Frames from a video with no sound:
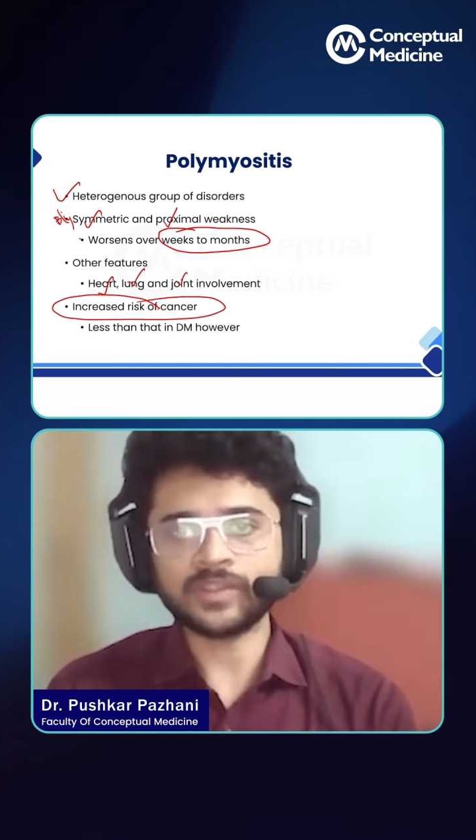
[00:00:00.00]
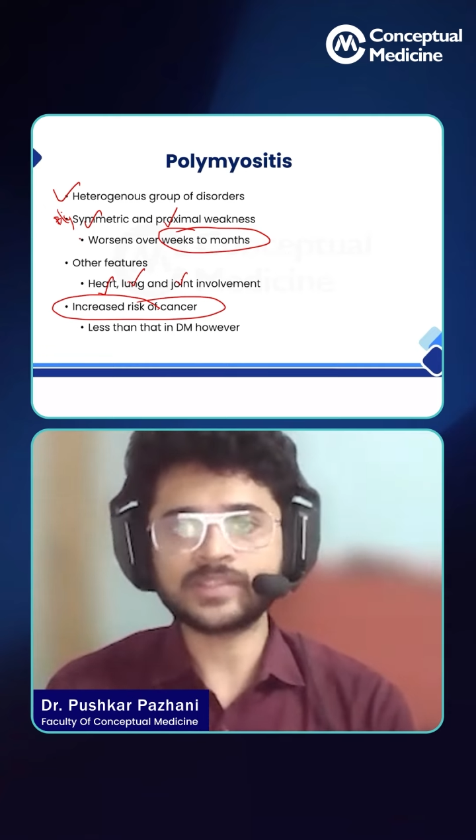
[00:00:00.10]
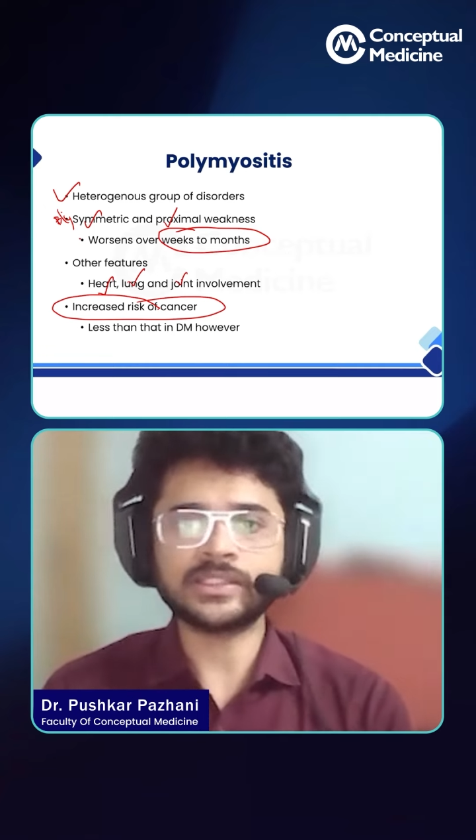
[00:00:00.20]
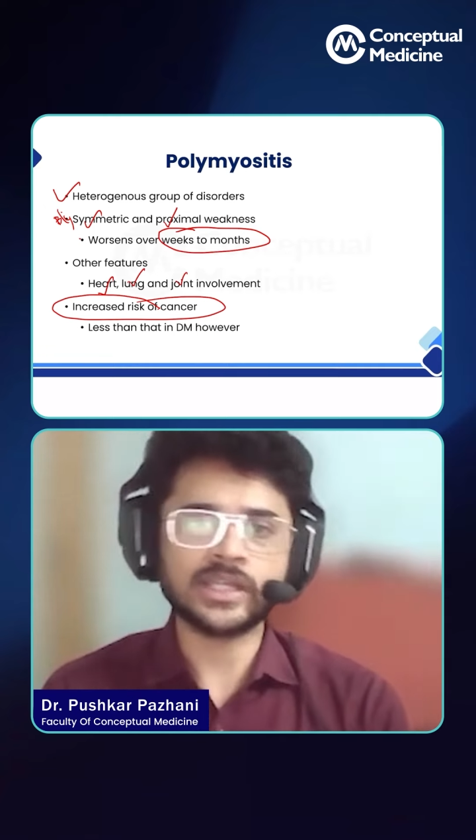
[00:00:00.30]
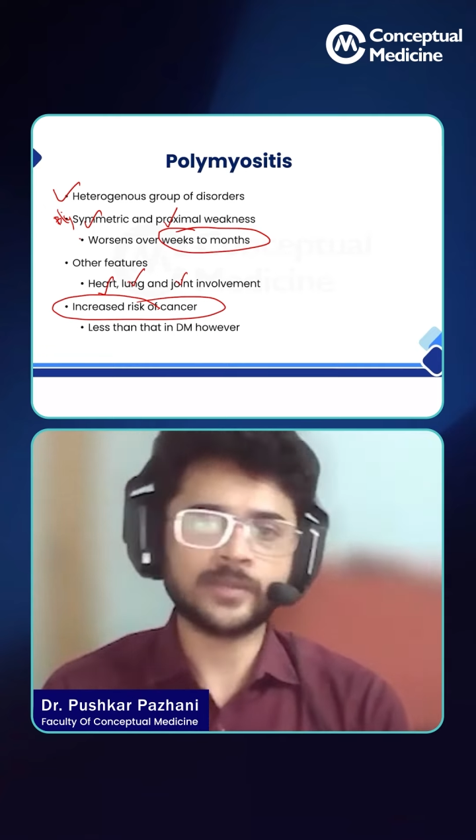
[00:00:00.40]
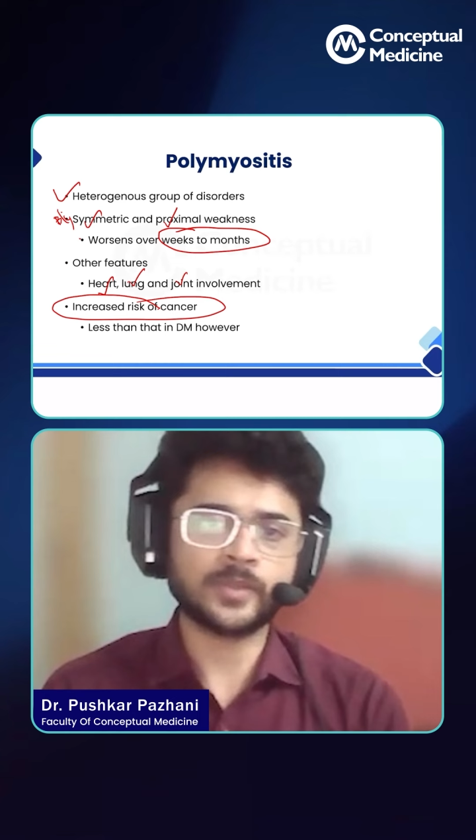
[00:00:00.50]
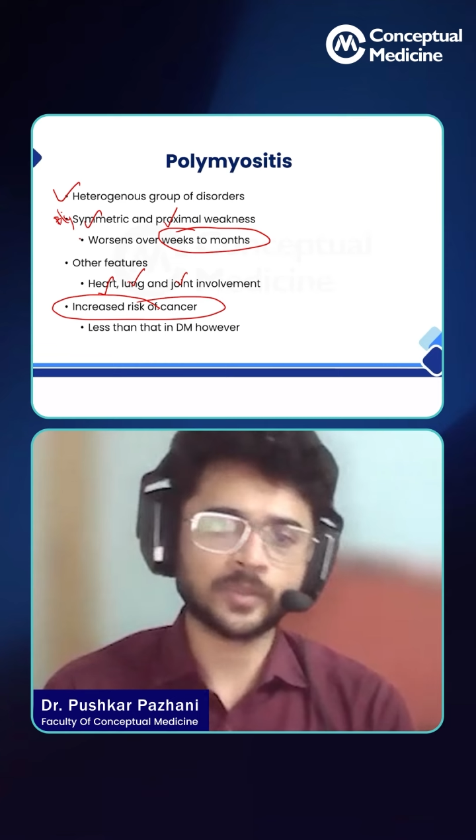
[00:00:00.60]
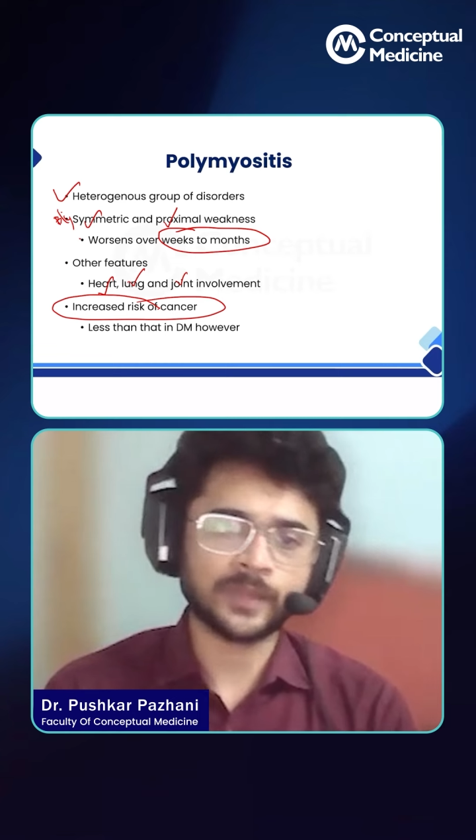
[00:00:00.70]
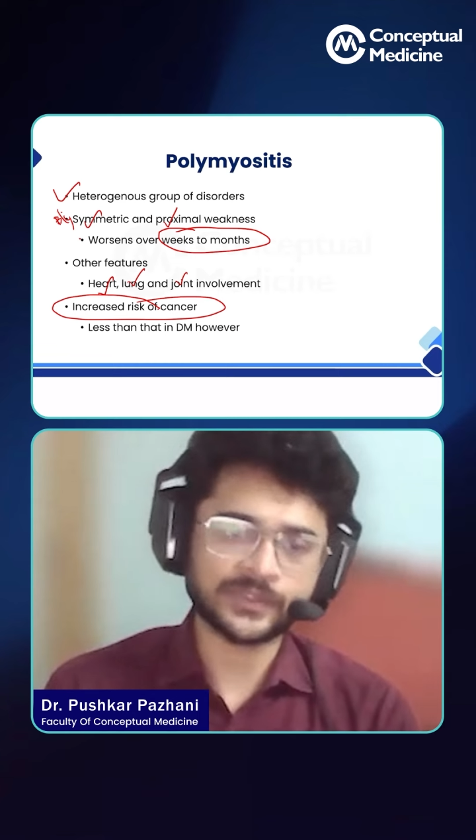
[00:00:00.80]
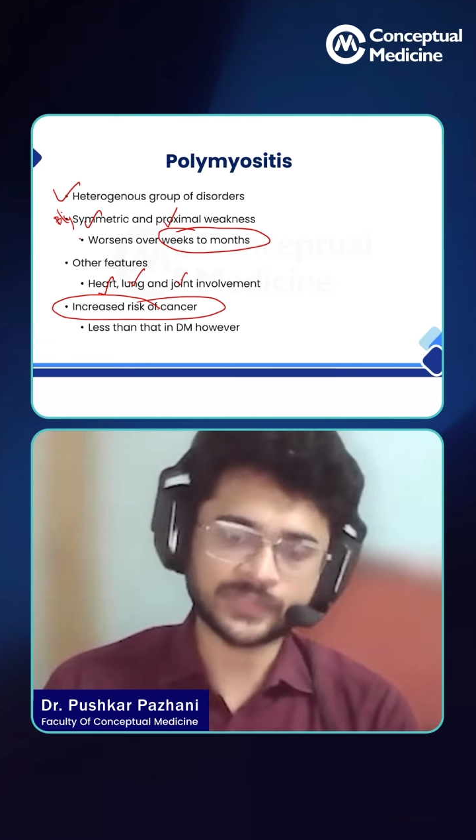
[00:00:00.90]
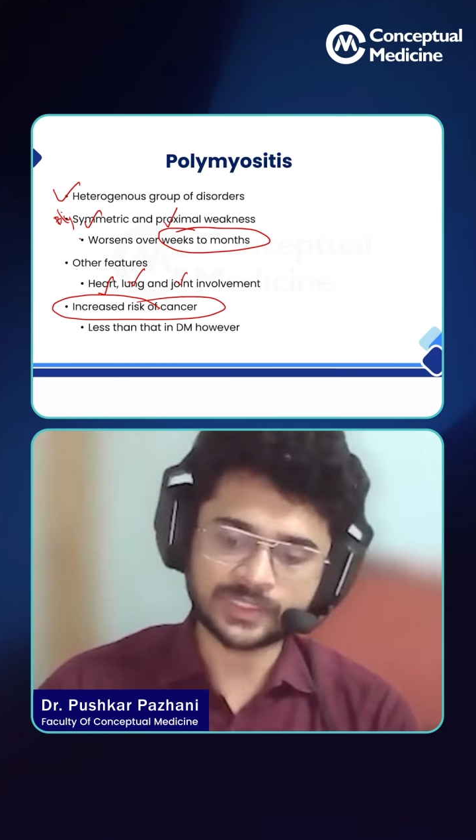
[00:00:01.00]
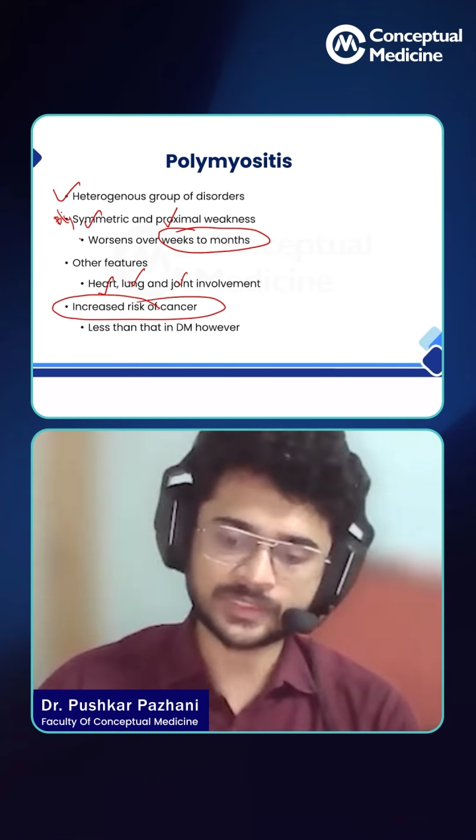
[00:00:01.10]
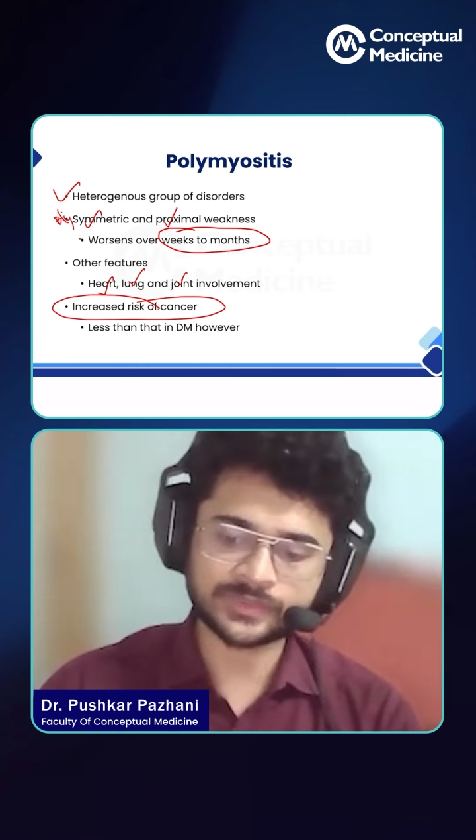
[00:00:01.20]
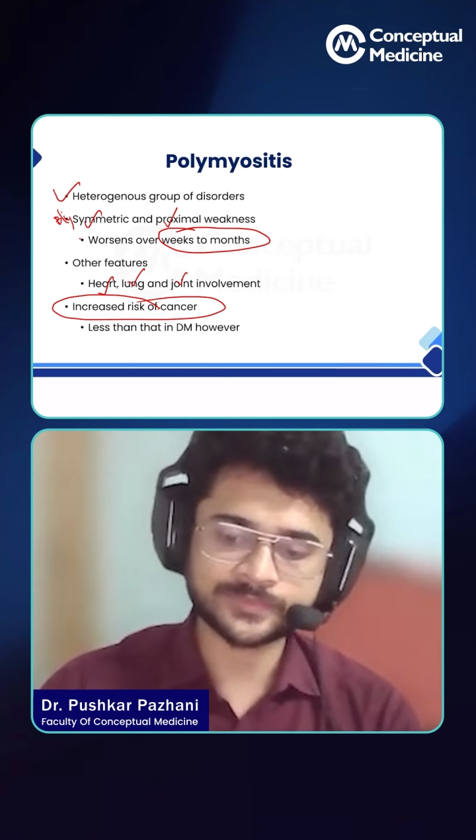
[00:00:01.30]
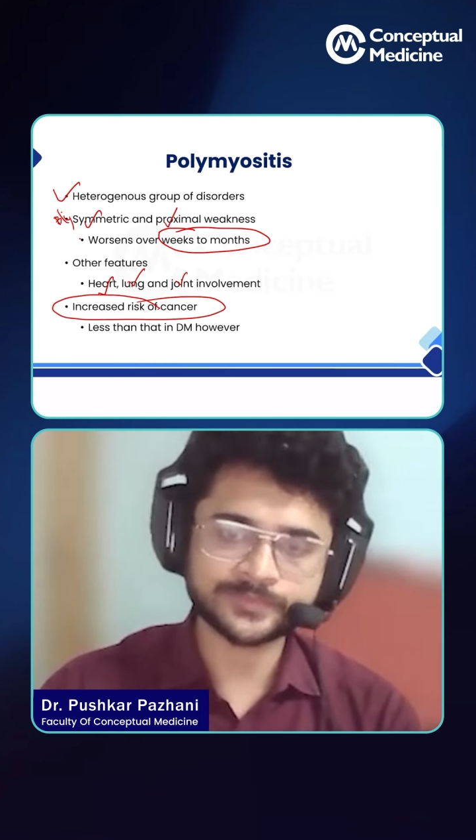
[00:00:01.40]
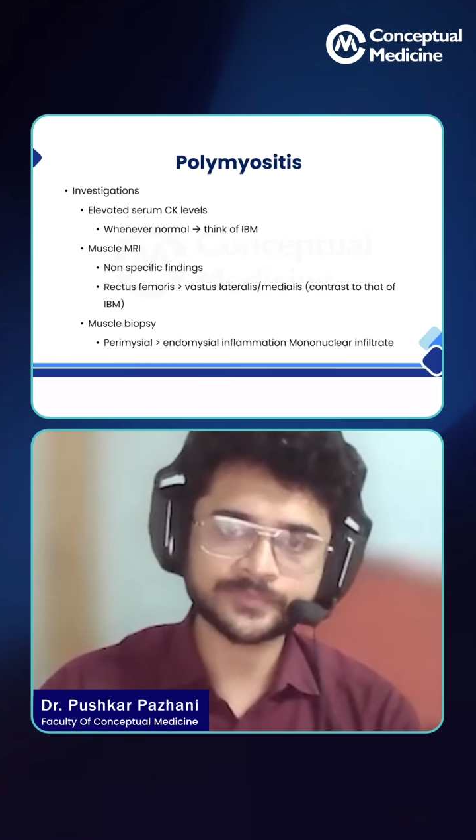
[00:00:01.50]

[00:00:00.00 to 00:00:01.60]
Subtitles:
is a dermatomyositis.